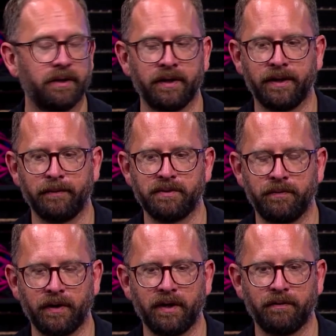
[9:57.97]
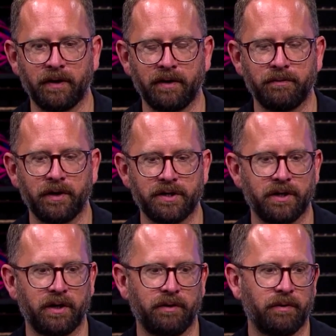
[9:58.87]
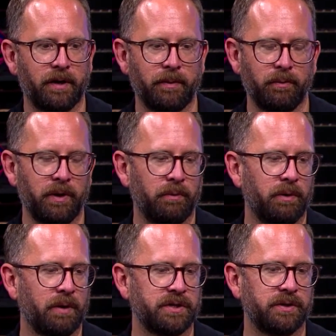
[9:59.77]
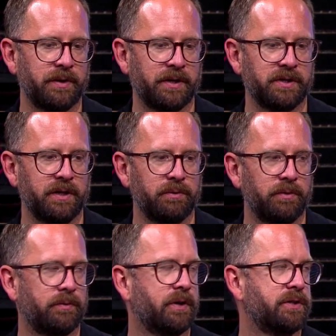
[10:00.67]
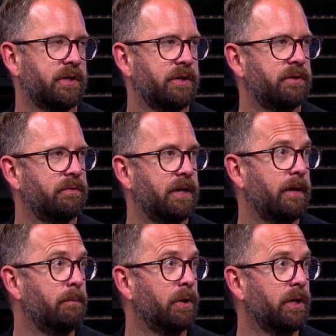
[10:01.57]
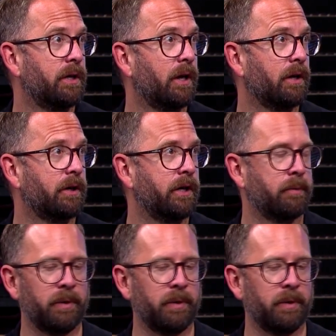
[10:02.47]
It's a very, very inflationary environment. We raced the 2008 Tour de France on a $10 million a year